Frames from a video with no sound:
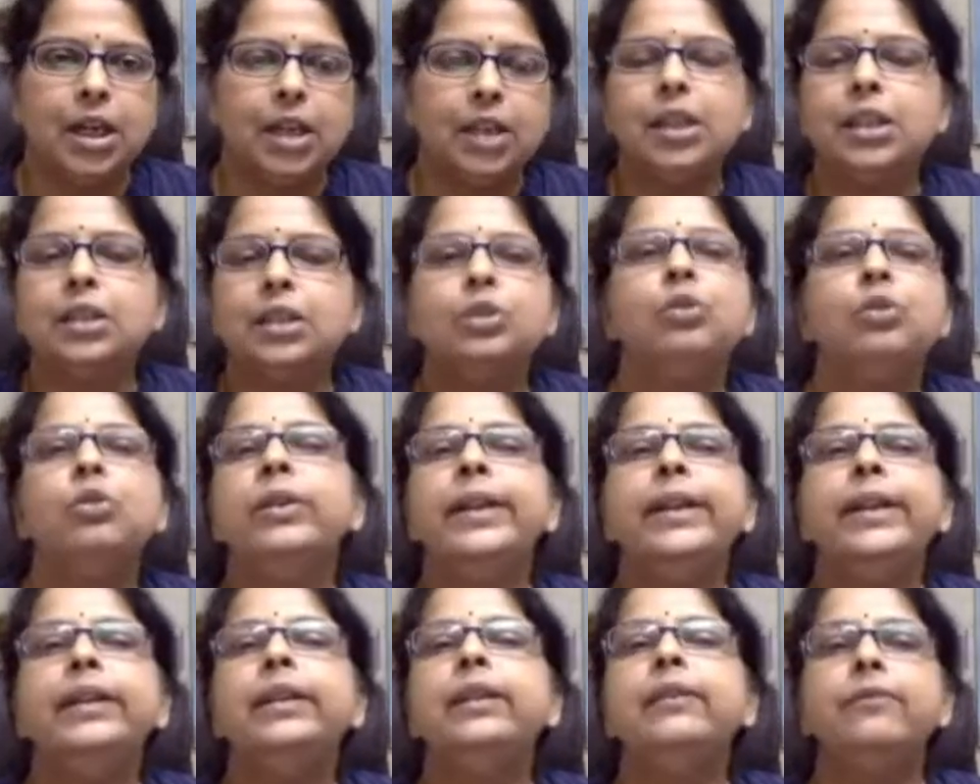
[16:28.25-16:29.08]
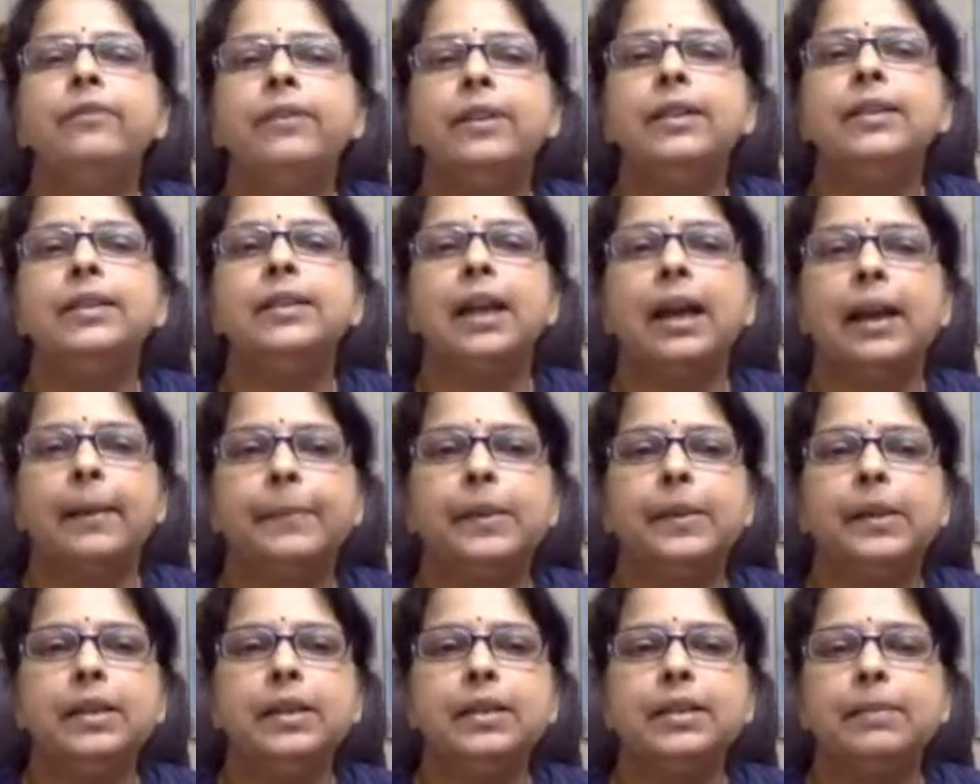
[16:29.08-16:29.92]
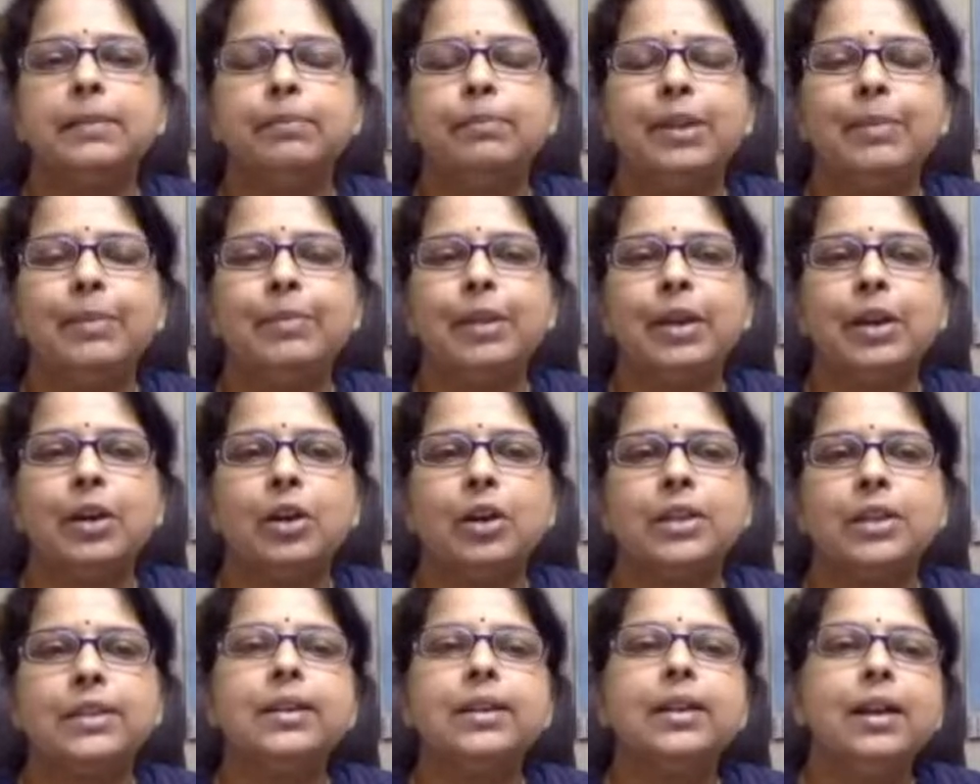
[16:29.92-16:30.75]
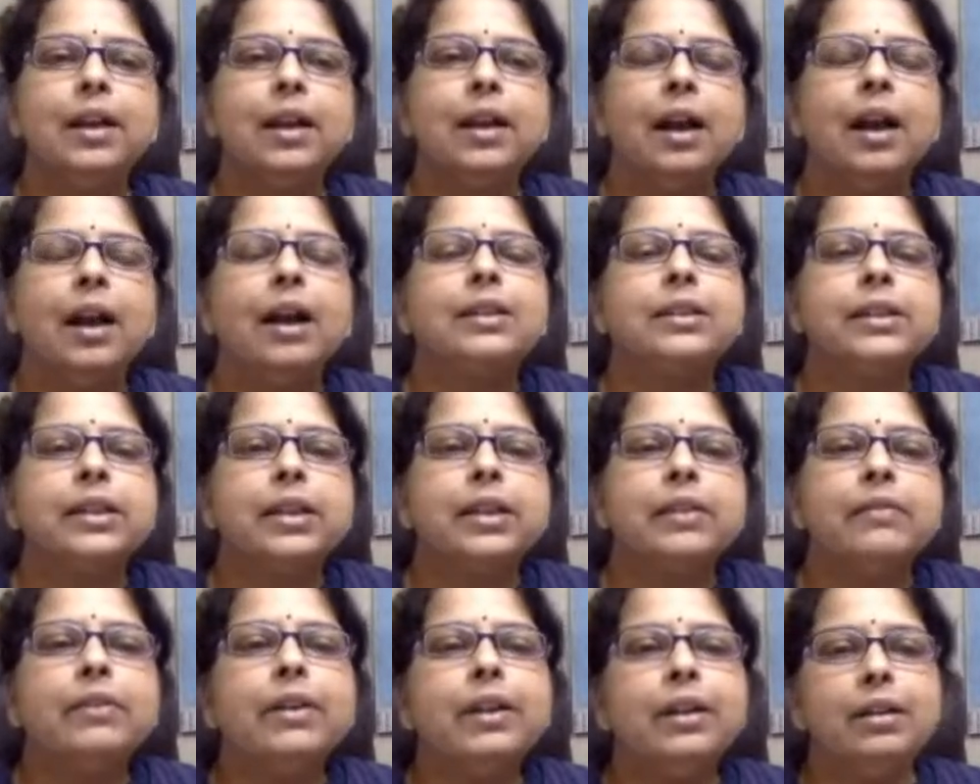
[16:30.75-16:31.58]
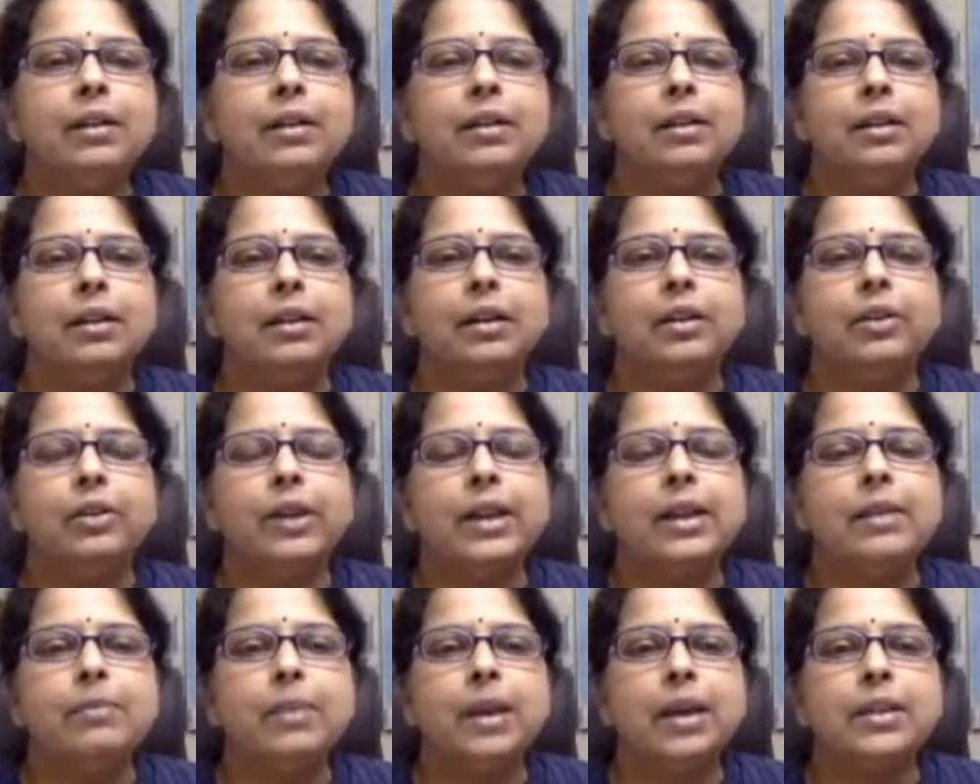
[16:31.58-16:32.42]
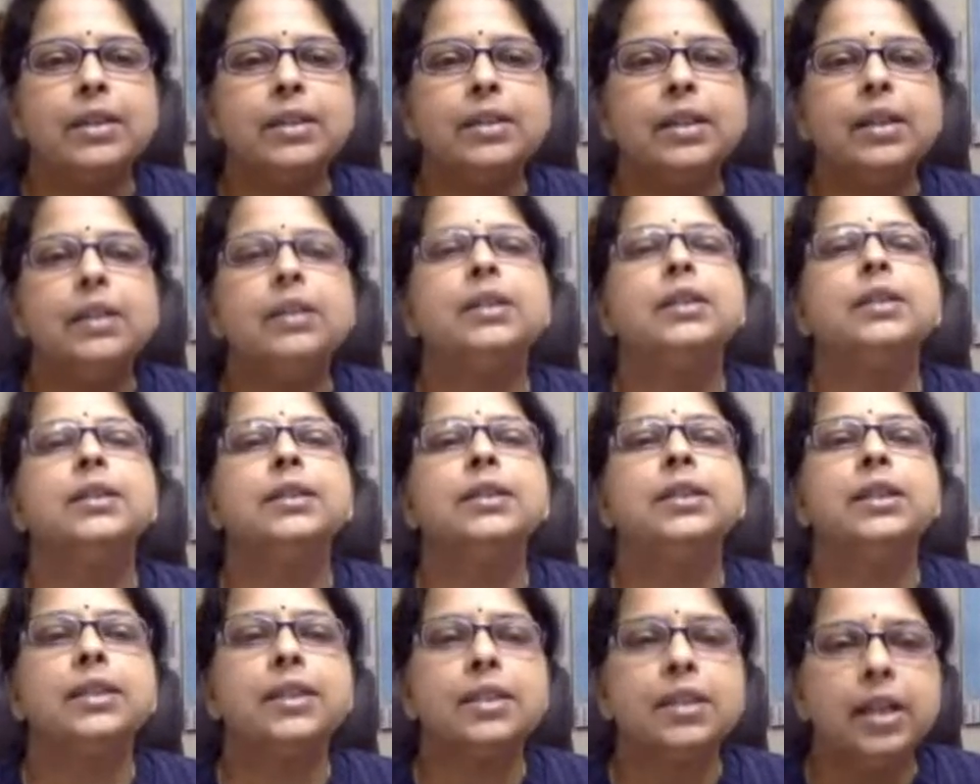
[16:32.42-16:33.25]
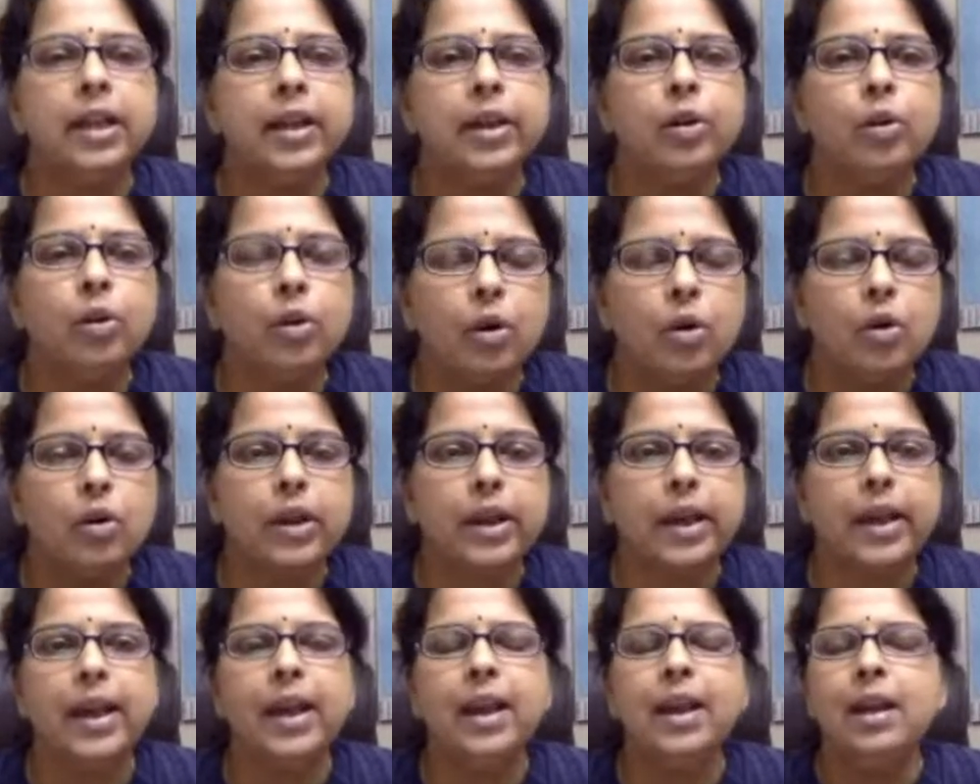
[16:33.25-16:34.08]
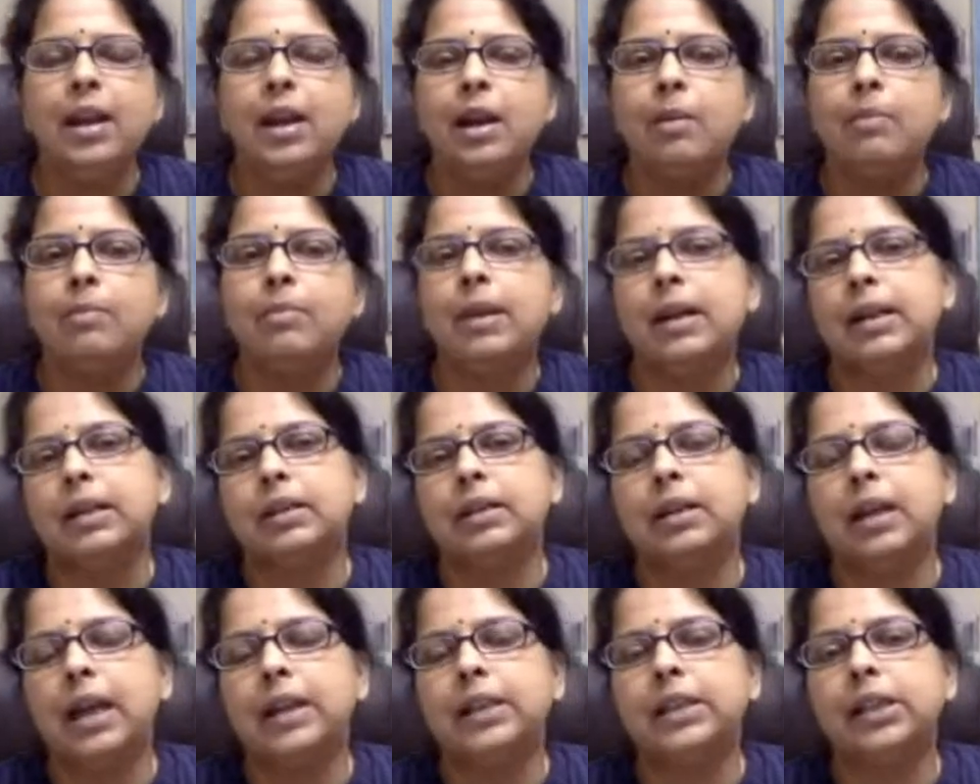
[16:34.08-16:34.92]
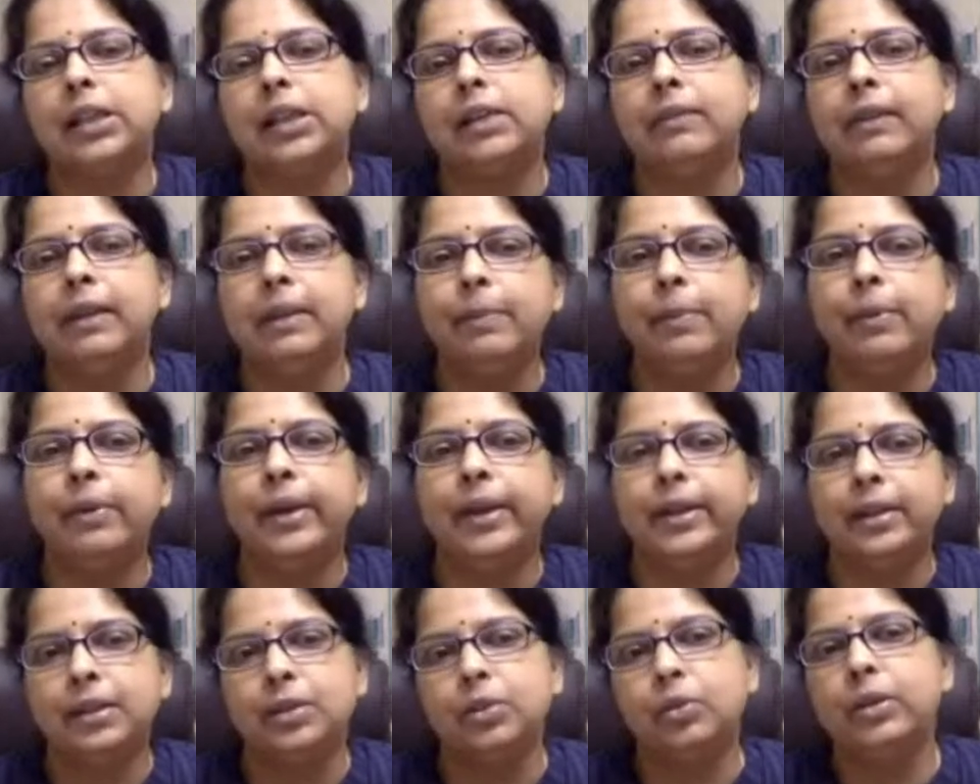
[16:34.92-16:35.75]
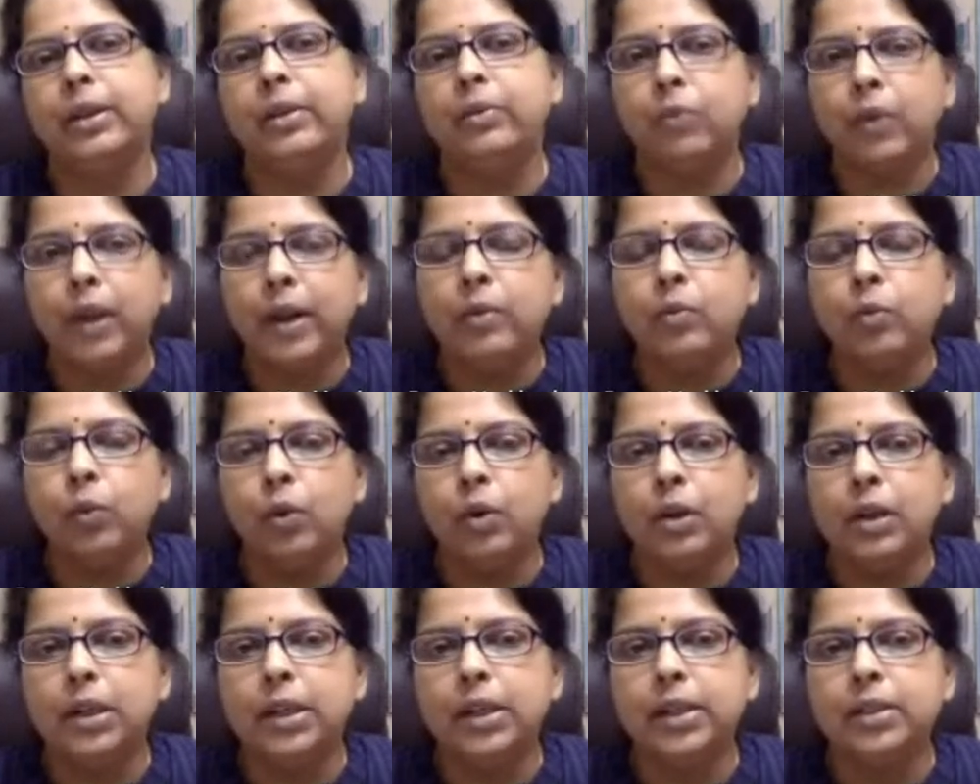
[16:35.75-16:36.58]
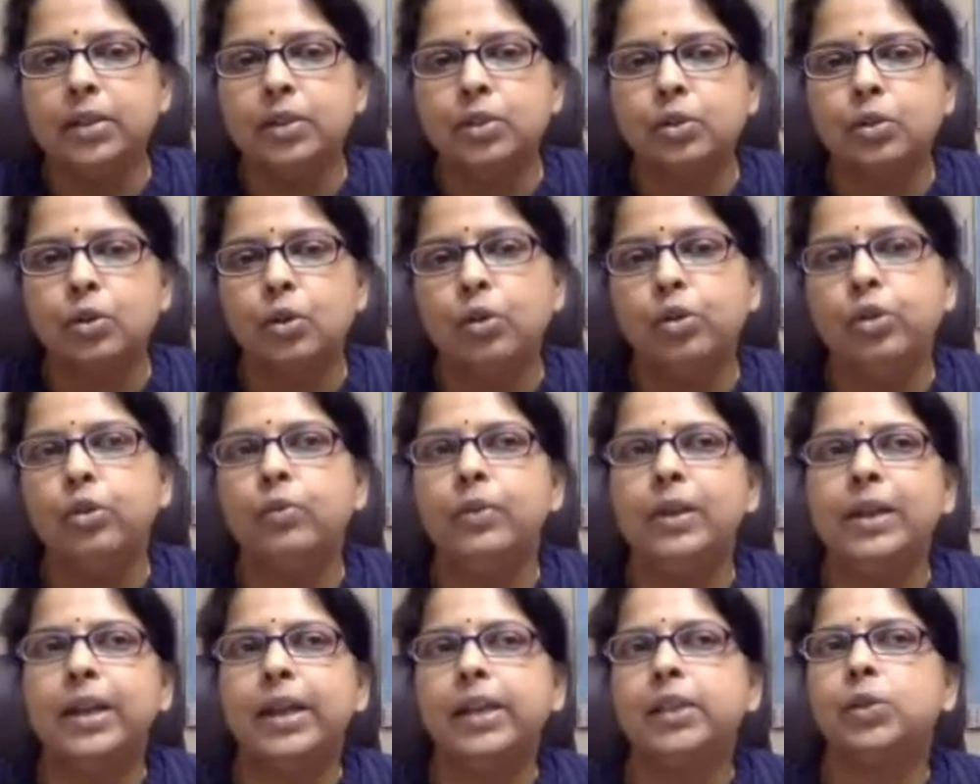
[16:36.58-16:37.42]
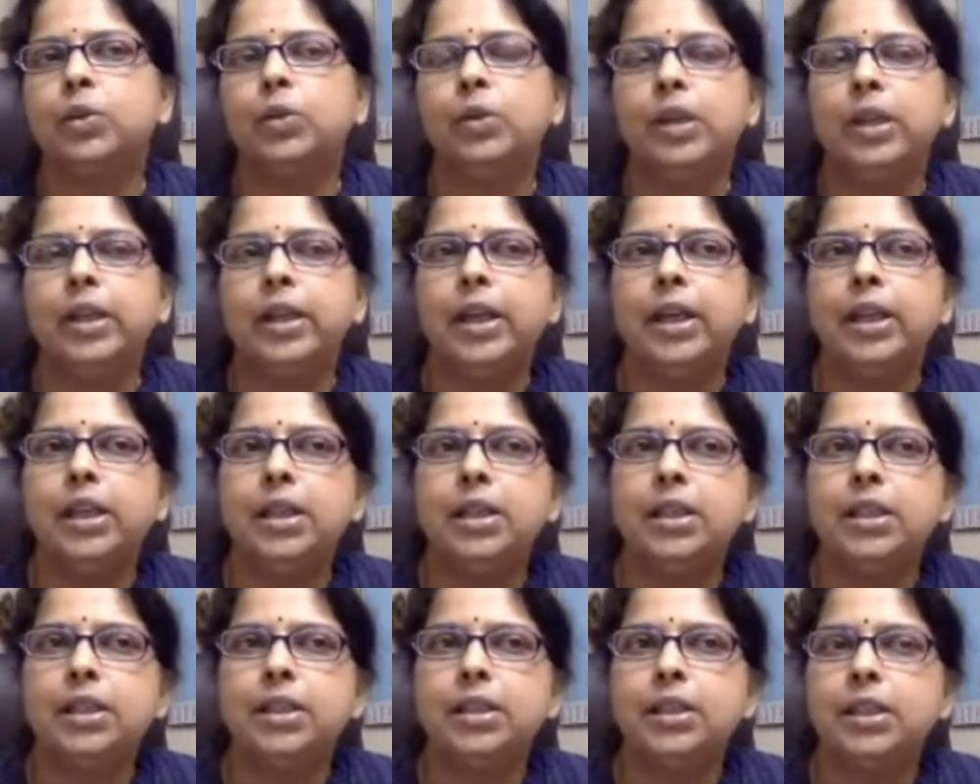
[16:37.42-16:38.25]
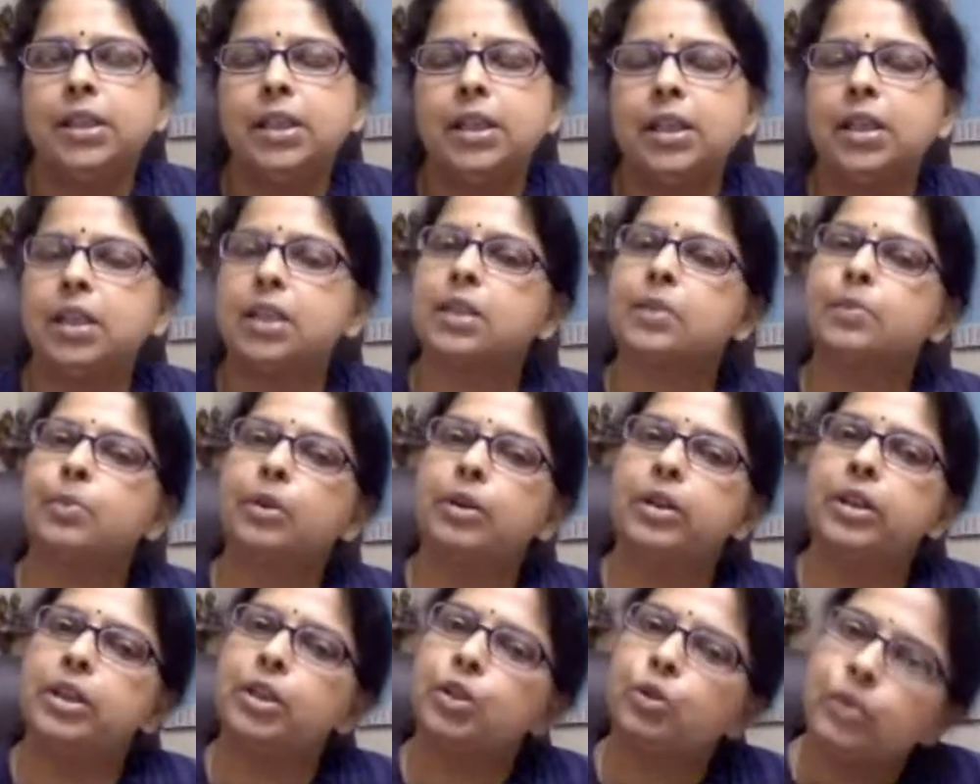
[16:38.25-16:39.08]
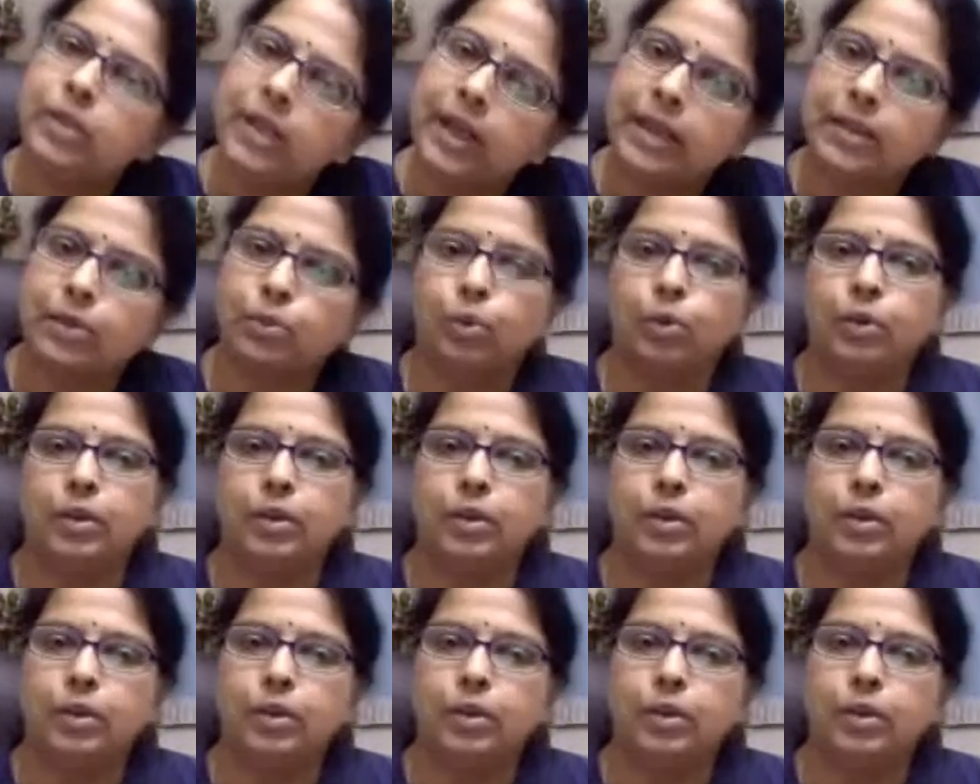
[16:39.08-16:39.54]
There is no interference happening simply because at a given, you can imagine that it is just like OK, but at a given point, there's only one voltage. So you will get only an intensity corresponding to that